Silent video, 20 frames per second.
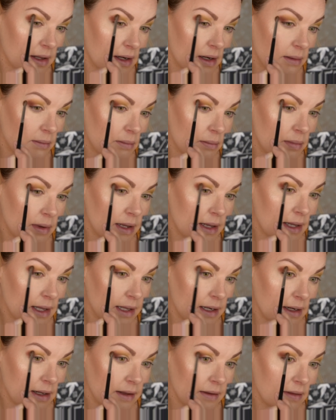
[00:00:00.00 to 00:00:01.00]
I'm
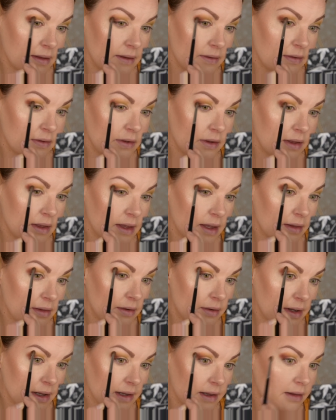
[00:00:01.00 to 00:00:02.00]
blending these
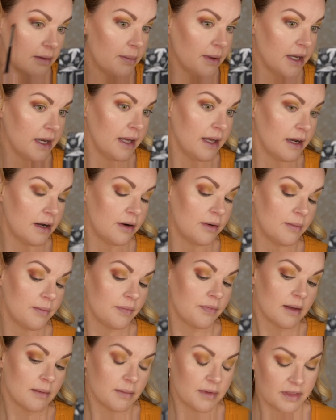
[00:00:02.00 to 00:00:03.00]
together a little bit here,
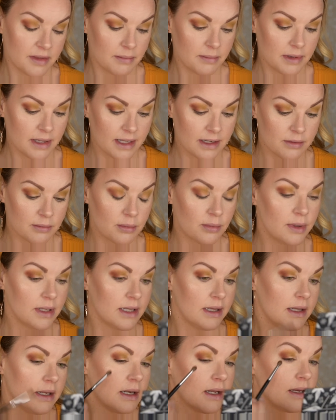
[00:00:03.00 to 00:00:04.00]
but they blend
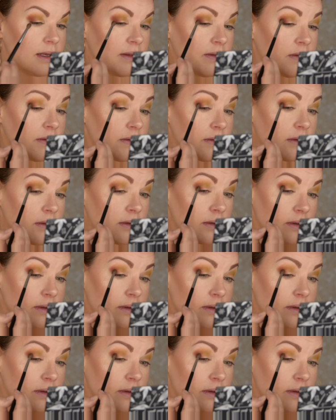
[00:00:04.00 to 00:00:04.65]
really nice.